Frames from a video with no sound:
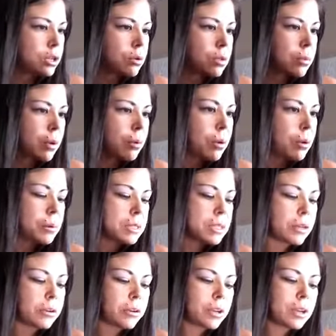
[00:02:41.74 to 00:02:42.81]
know it's probably when I was
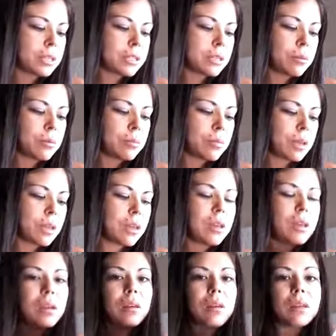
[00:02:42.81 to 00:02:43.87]
younger because it
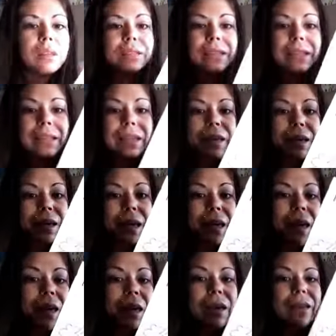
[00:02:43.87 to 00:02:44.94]
is Leah
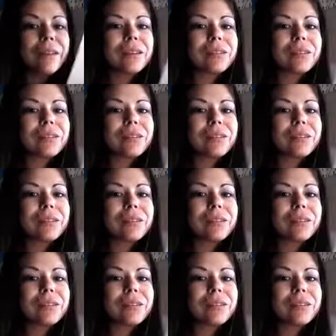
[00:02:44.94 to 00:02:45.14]
A.